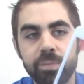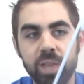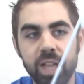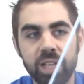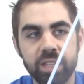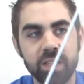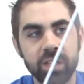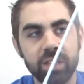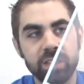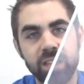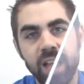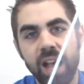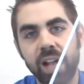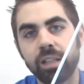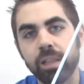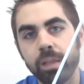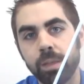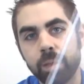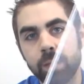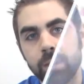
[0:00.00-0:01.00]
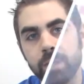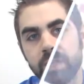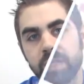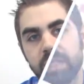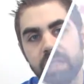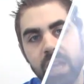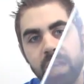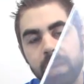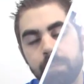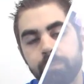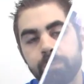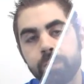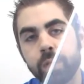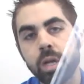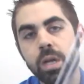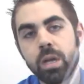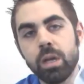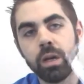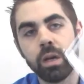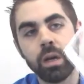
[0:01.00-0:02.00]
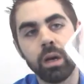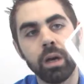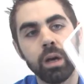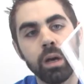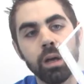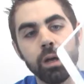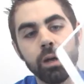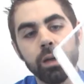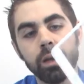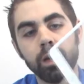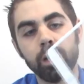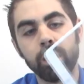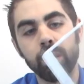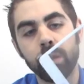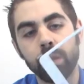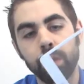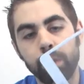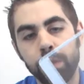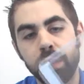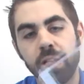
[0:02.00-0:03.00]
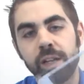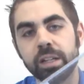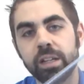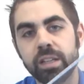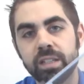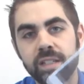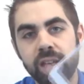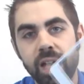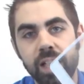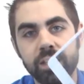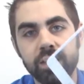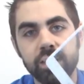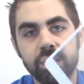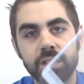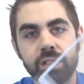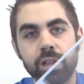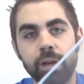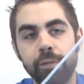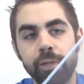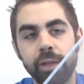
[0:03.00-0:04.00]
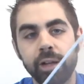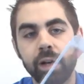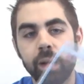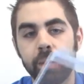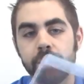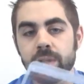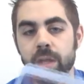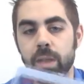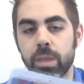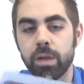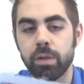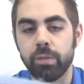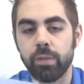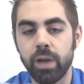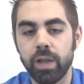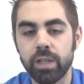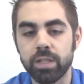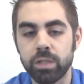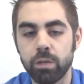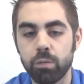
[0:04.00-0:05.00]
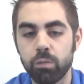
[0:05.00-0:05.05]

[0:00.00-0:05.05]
It's exactly the same thickness as the stuff that comes on the device.